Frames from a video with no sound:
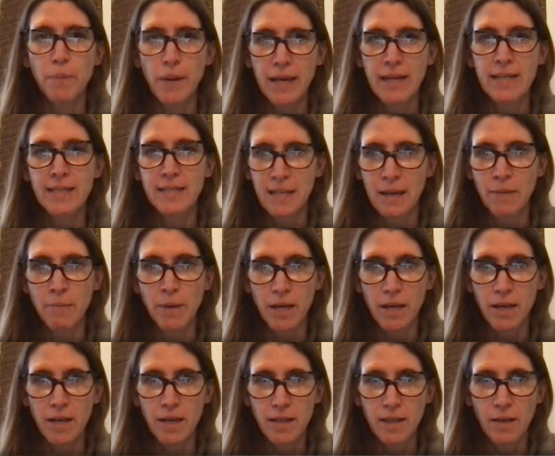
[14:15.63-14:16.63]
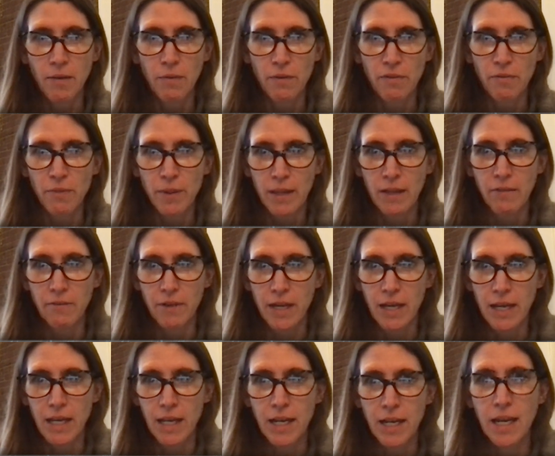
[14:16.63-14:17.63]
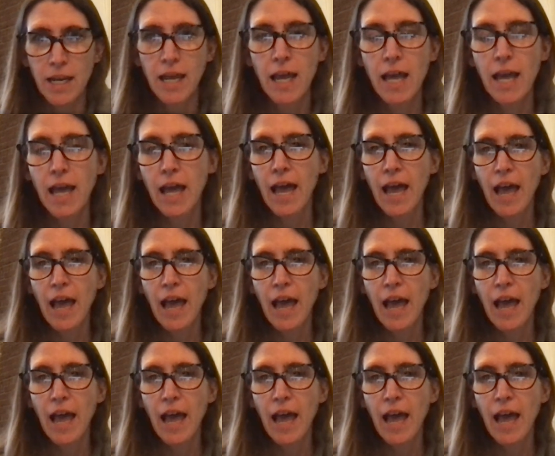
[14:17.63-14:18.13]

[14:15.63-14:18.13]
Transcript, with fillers: pandemic that we've yeah. been living in.